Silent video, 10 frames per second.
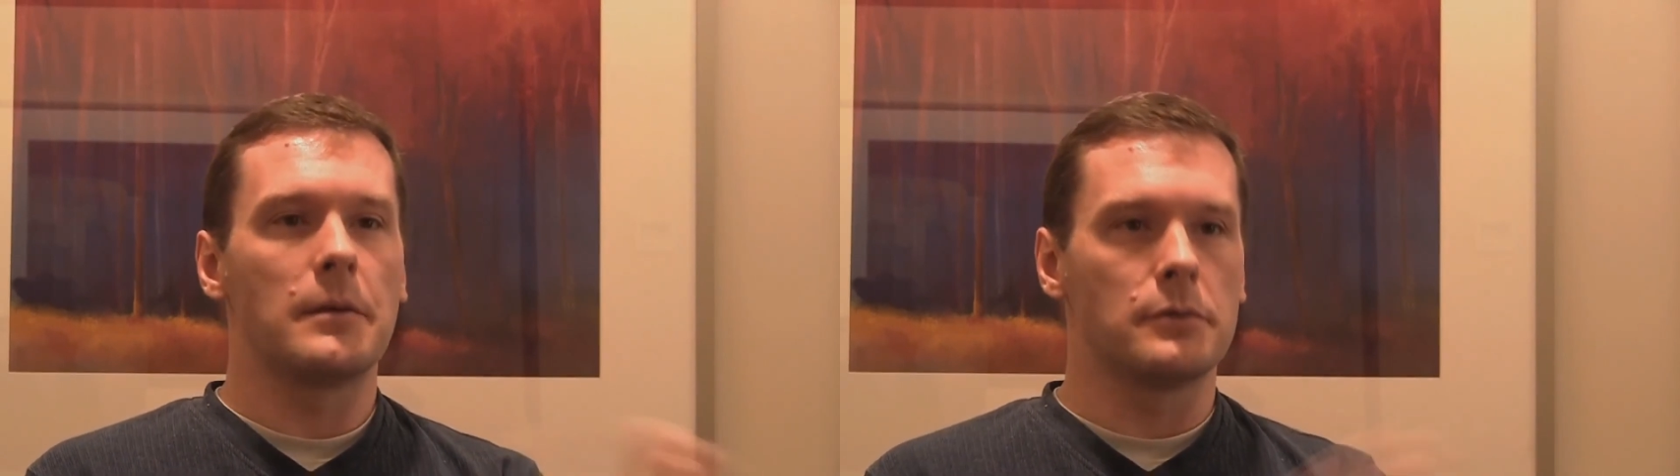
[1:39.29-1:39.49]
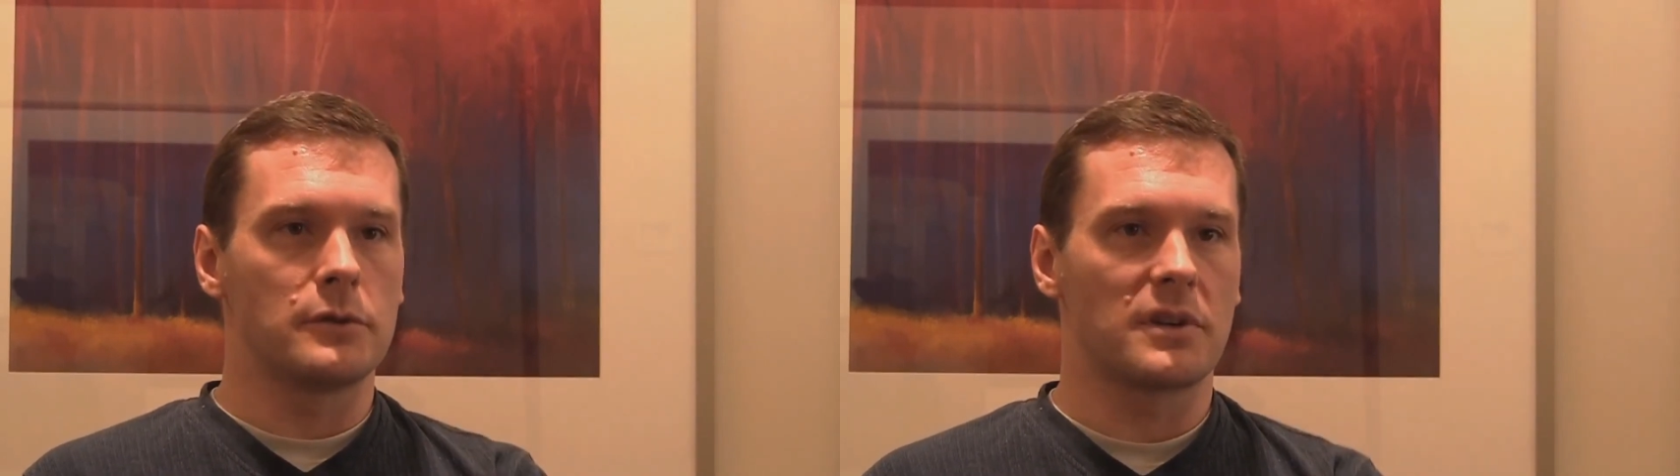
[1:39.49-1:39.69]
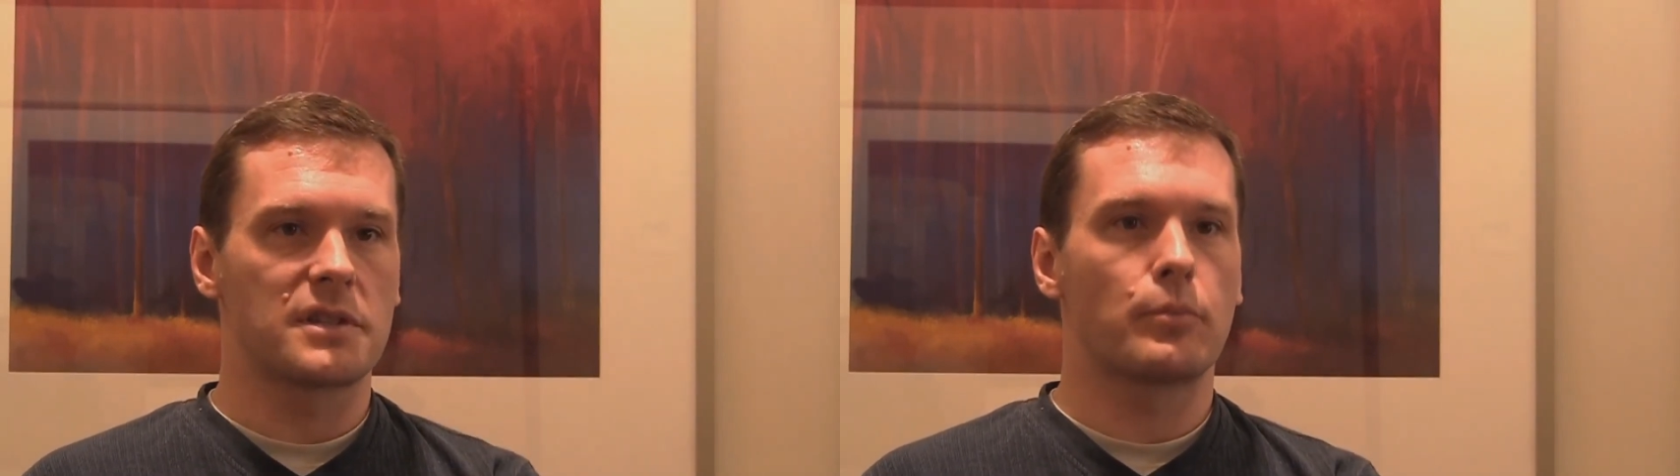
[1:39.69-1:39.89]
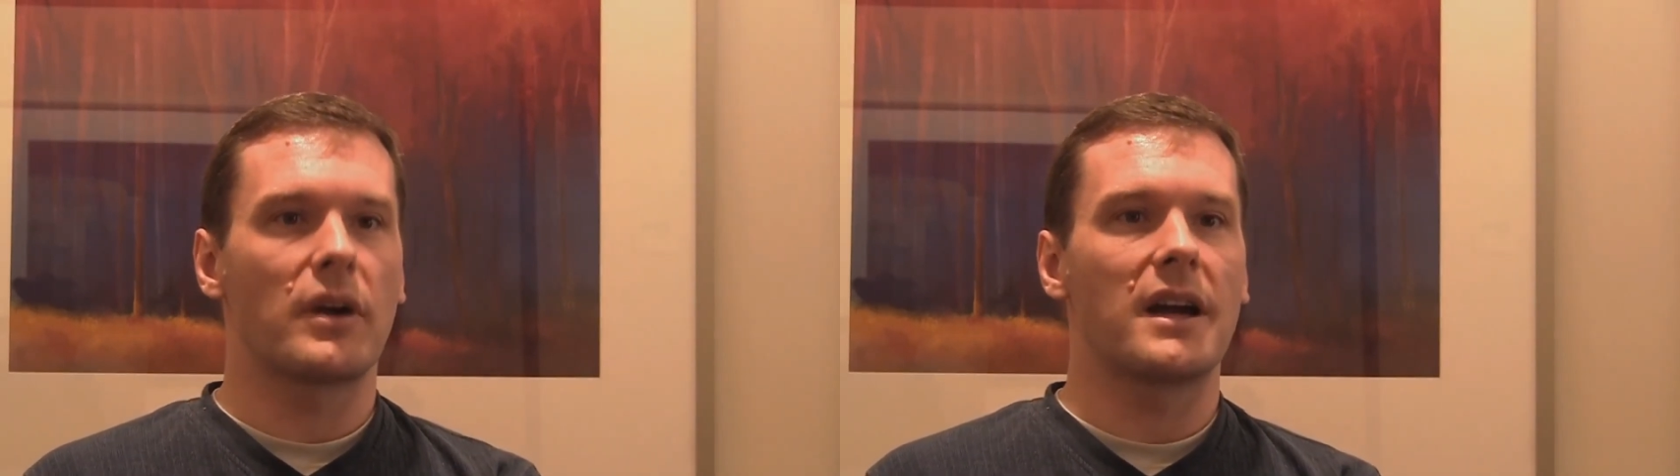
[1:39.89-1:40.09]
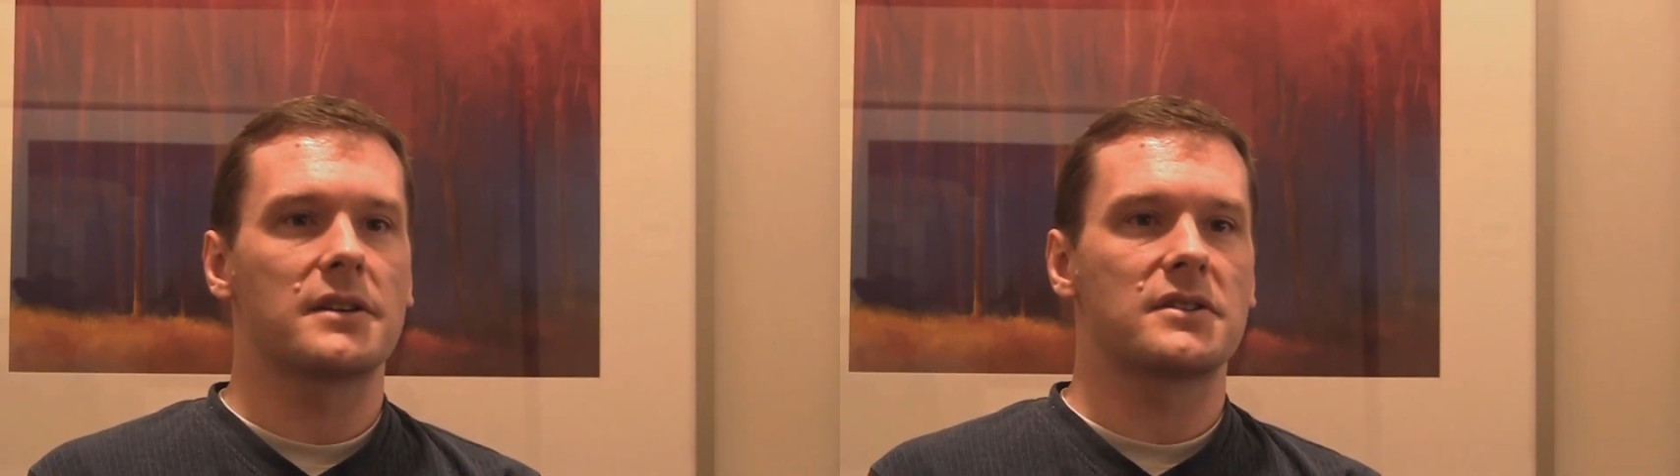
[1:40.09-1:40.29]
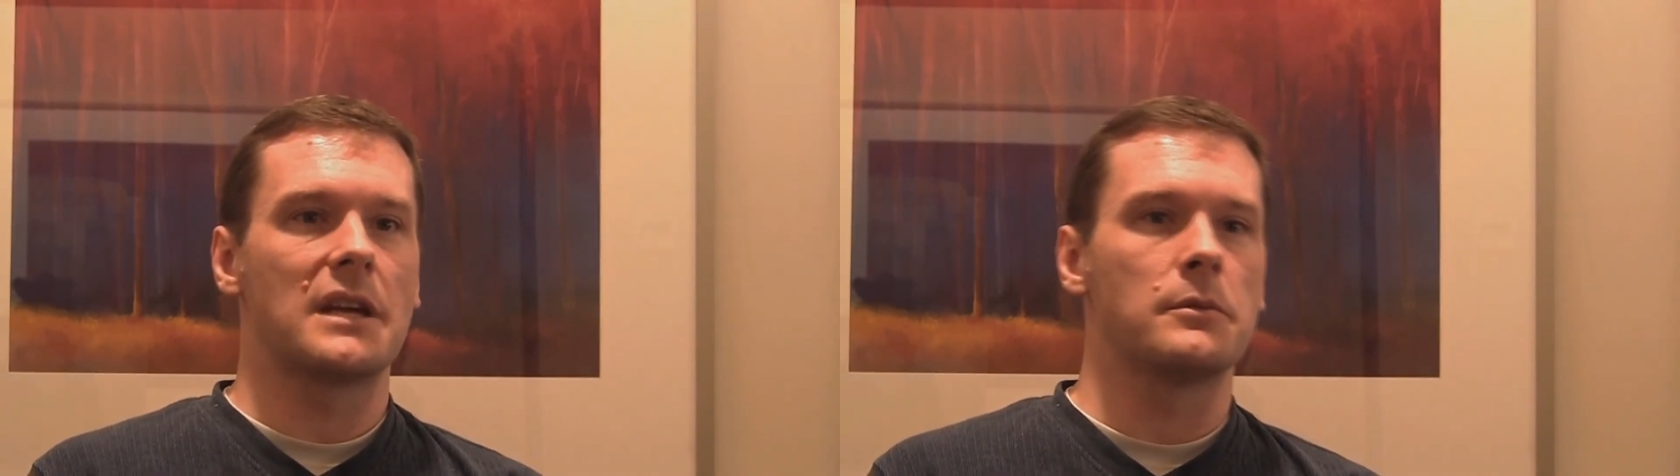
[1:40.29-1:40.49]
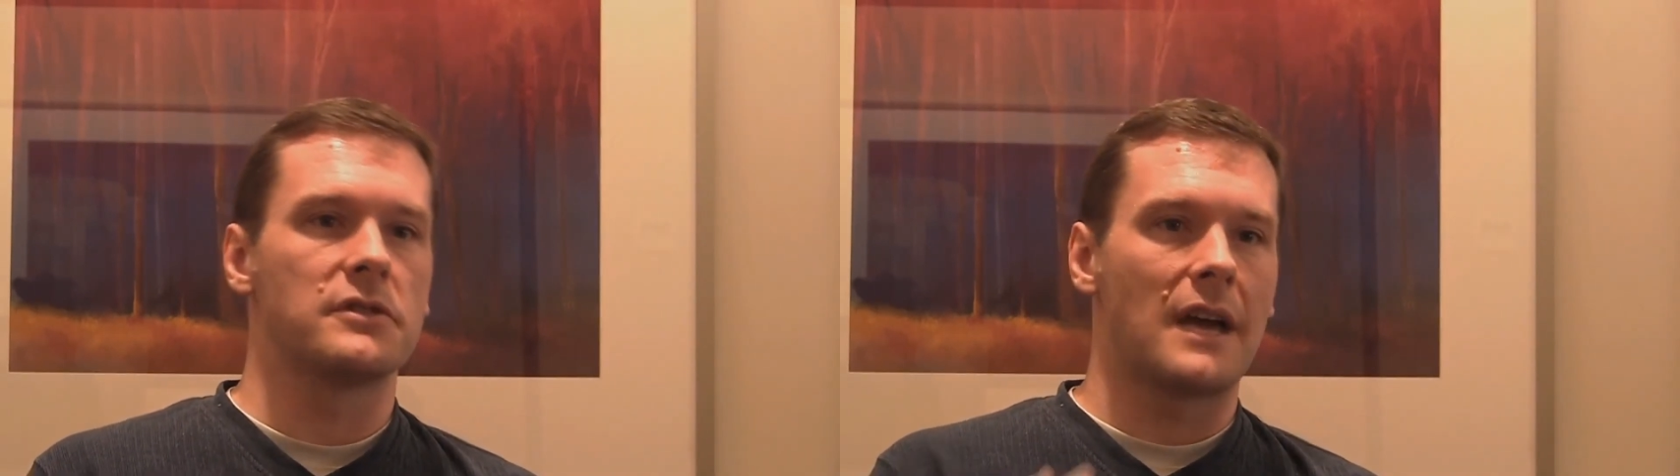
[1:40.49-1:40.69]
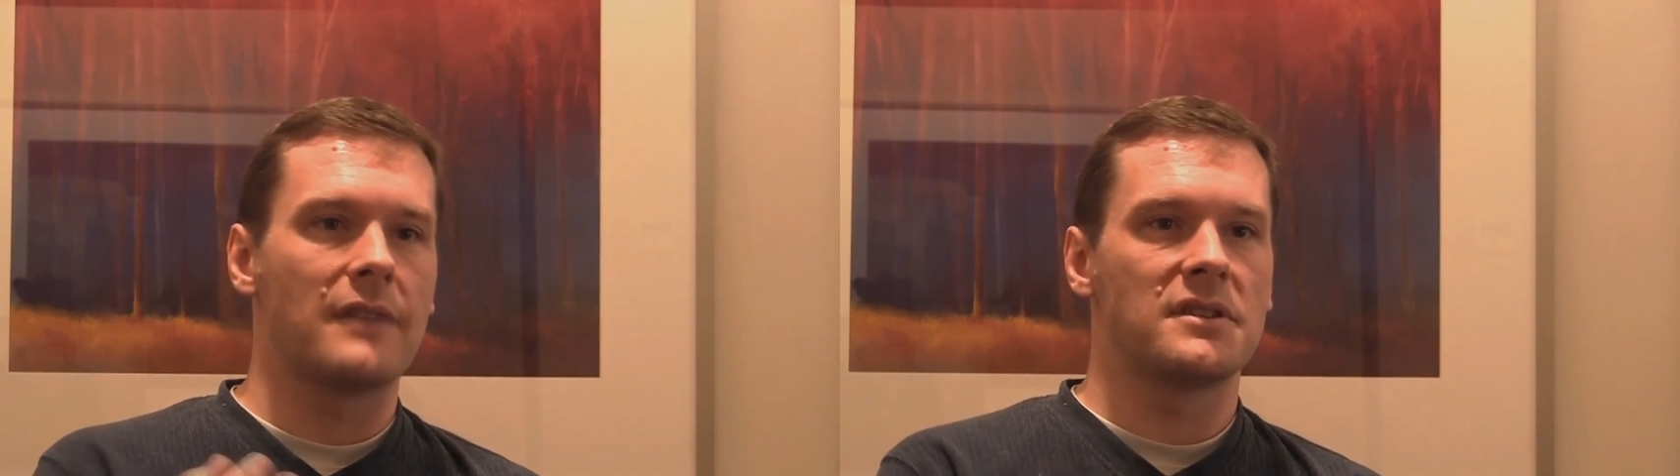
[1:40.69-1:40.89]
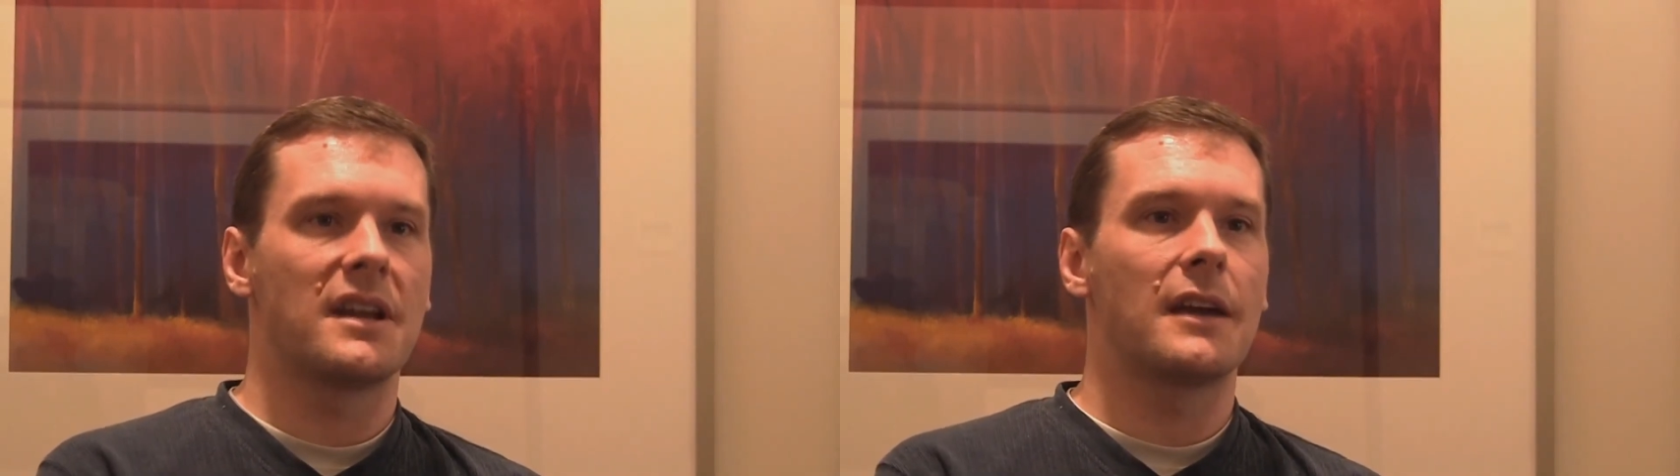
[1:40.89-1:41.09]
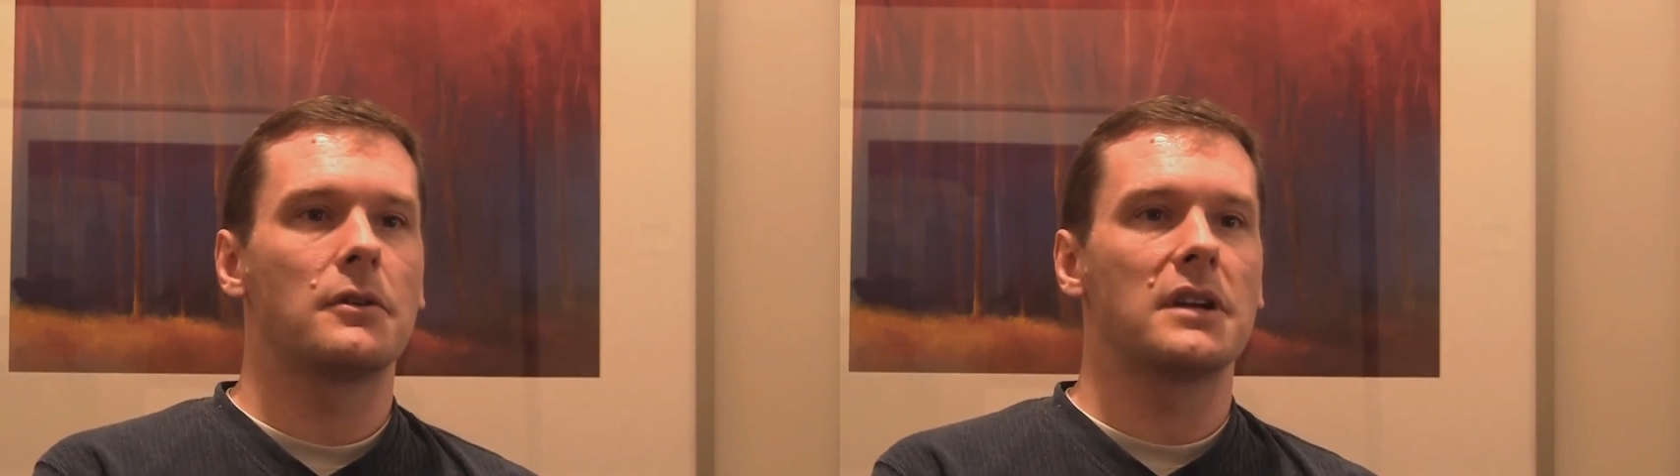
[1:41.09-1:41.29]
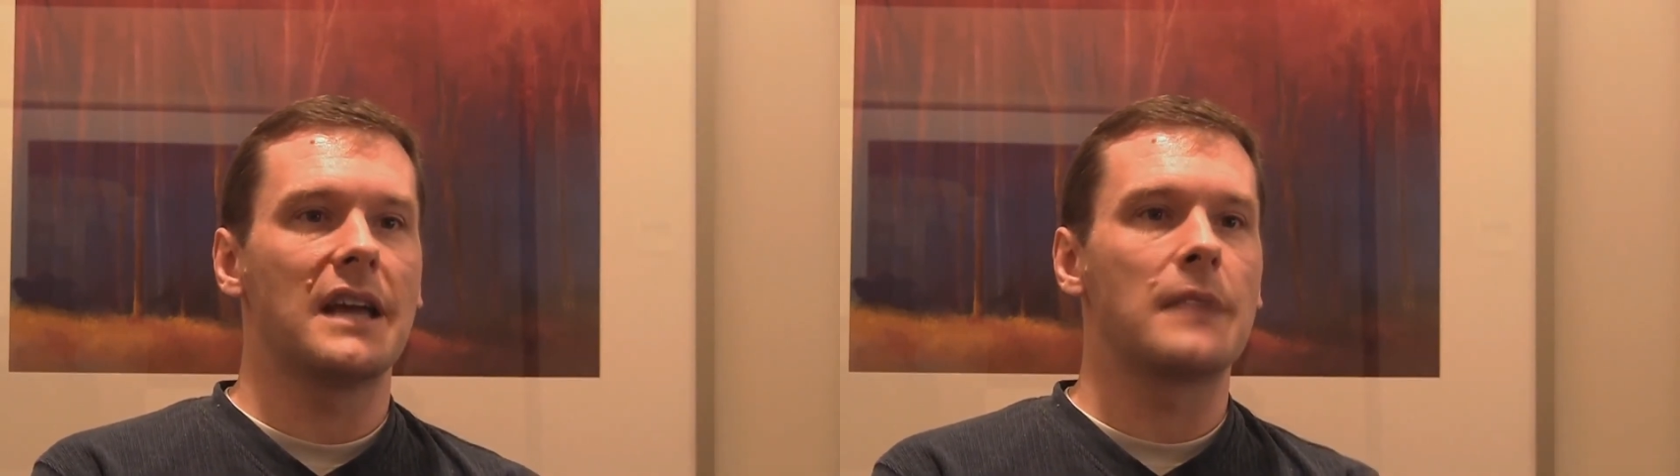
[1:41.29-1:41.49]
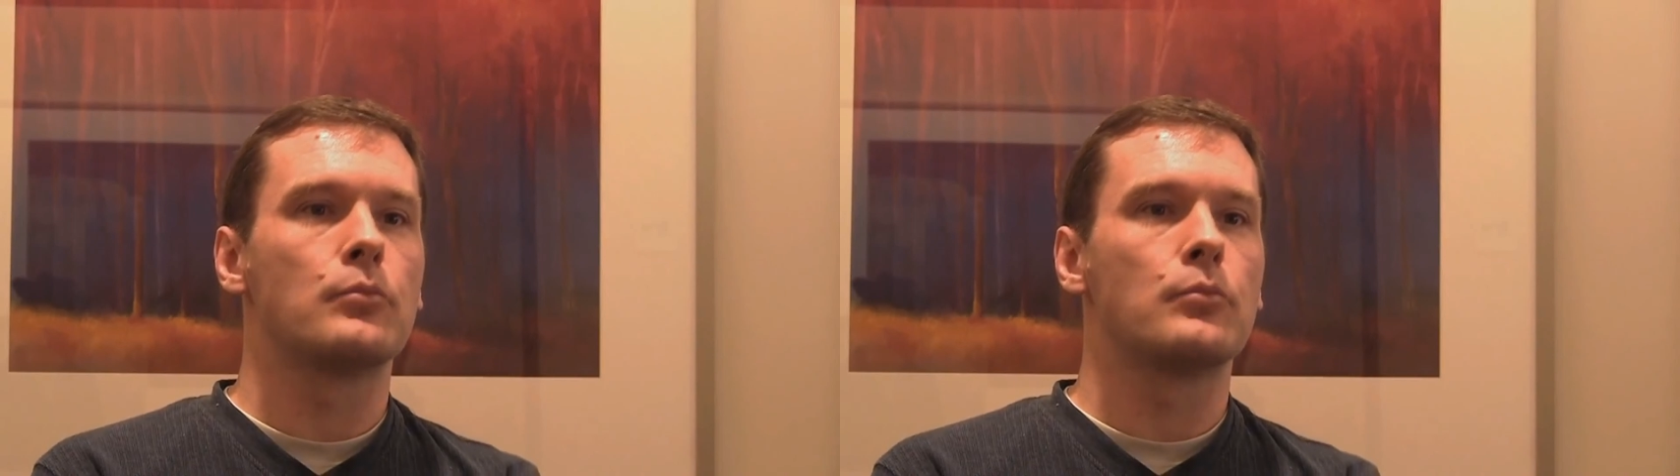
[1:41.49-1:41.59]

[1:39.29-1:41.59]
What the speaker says: able to express, able to have integrity,